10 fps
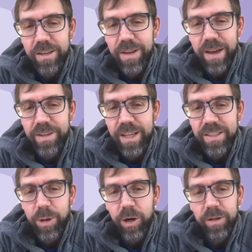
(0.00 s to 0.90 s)
of having that
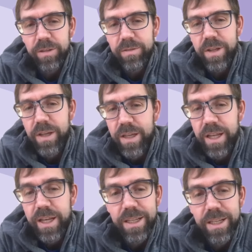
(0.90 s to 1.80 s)
spark of
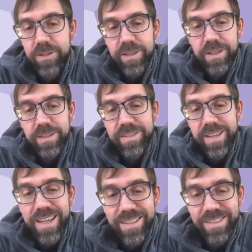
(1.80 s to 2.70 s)
getting interested in
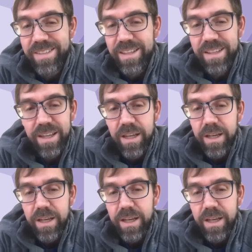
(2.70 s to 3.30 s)
science and